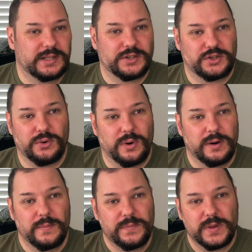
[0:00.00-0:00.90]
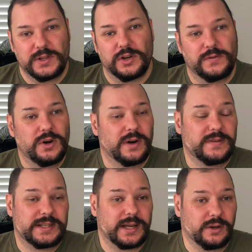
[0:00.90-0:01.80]
at the store. So if you don't have a
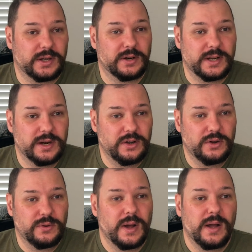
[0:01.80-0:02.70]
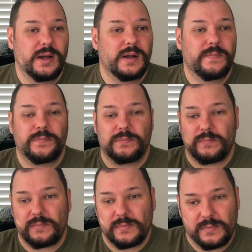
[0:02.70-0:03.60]
cycle gear near you,
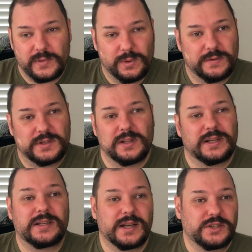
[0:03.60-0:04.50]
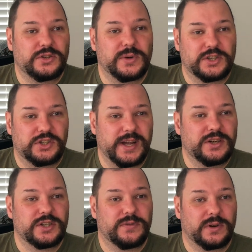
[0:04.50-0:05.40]
Revzilla does do
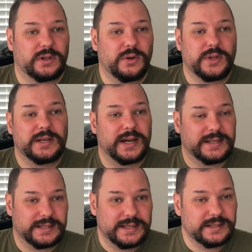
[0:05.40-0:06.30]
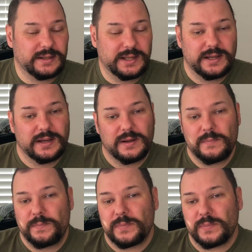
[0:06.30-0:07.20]
exchanges for clothing nice and easily,
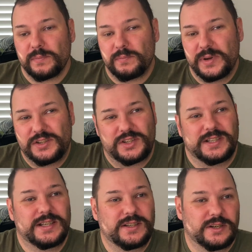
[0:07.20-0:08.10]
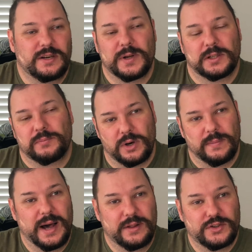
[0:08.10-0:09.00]
but it's just easier to be able to put them
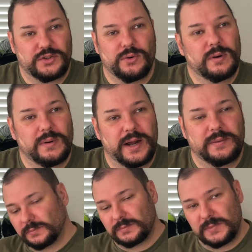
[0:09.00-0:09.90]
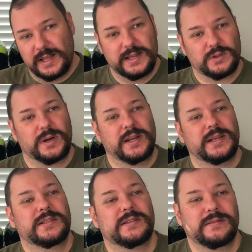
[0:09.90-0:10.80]
on in the store, right? That is what it
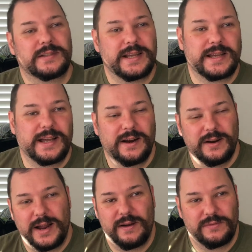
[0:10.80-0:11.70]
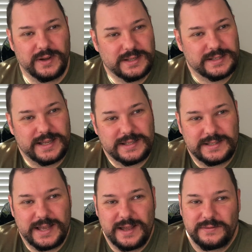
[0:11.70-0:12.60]
is. Take care, have fun, stay
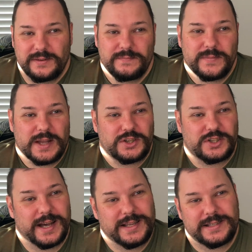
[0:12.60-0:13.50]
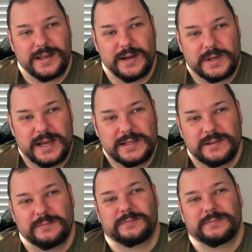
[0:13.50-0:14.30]
safe. Shiny side up, guys.